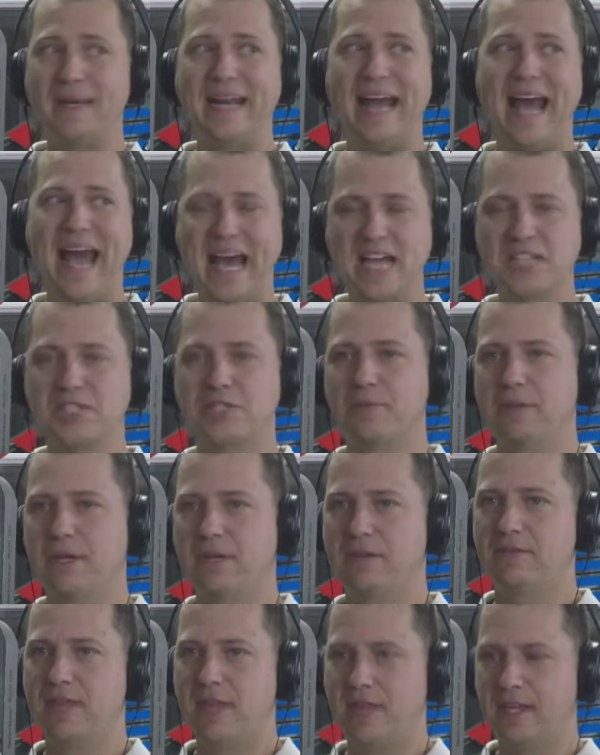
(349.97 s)
and ask me
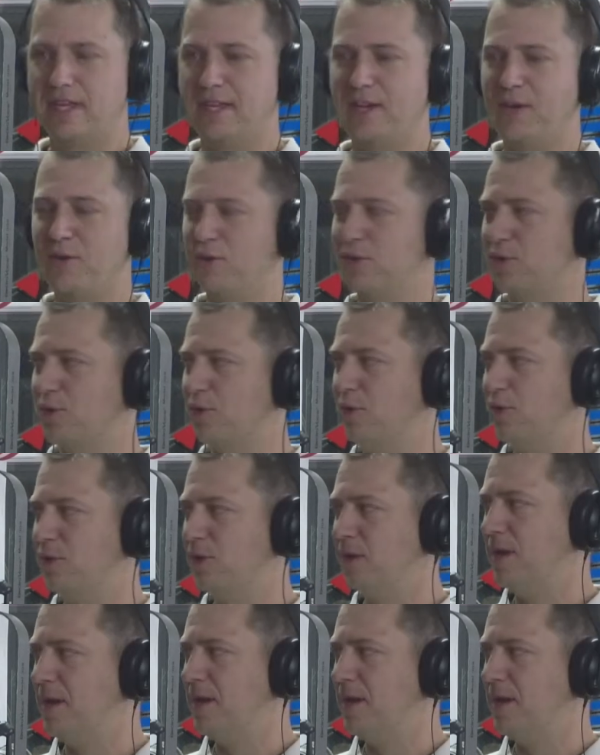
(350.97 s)
if they can go through,